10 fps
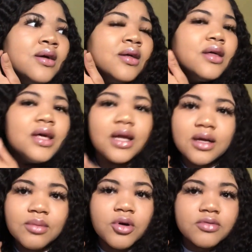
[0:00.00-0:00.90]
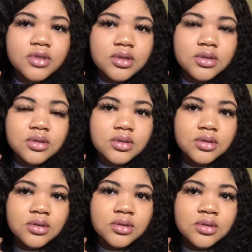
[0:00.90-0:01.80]
can I come over?
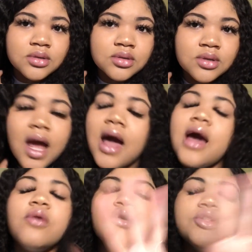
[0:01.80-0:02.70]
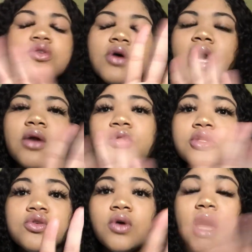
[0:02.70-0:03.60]
I don't want to talk. I don't want to
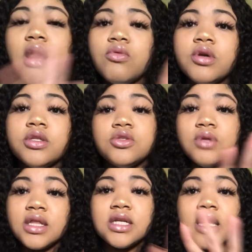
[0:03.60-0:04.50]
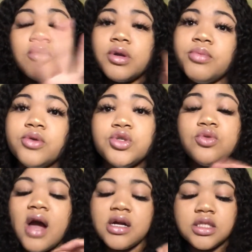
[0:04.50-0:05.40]
talk. I don't want to do nothing. I don't want to be with you.
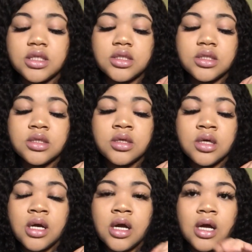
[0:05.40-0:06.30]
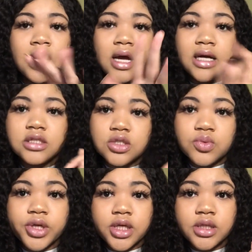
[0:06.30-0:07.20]
I just
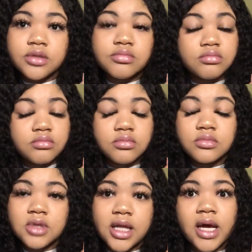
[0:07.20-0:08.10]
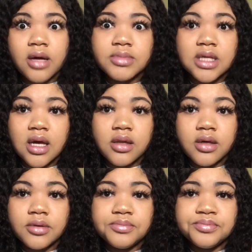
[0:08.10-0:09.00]
want to lay up together.